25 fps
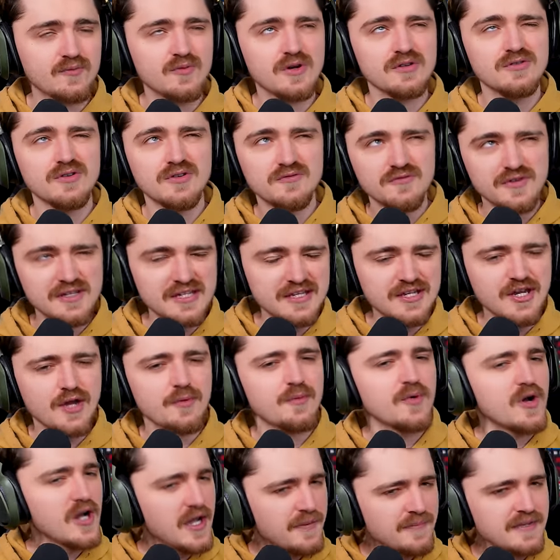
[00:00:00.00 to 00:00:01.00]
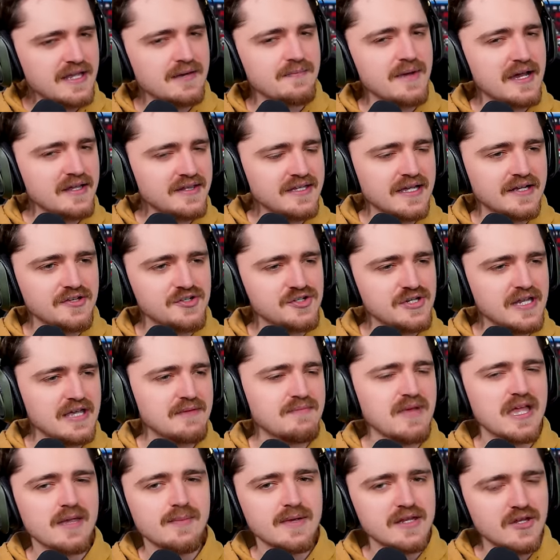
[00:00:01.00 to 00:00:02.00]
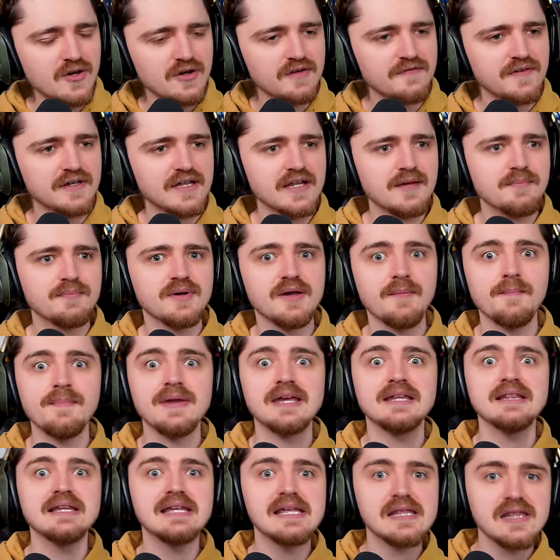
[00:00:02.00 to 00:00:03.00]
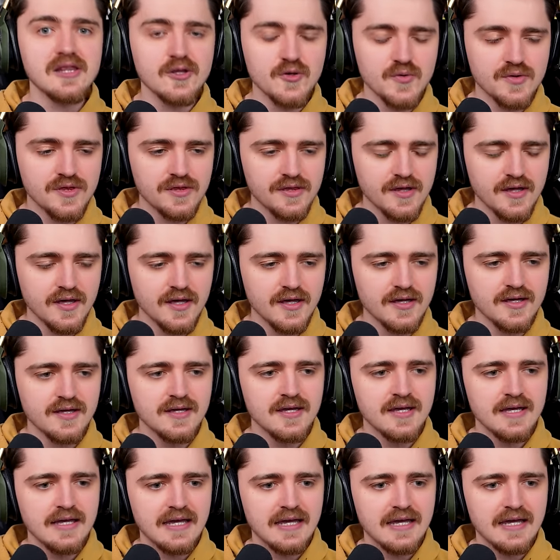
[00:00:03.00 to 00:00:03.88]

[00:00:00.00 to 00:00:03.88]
Well, not, you know what I mean about the engineer, maybe not a villain, but mainly Luthor,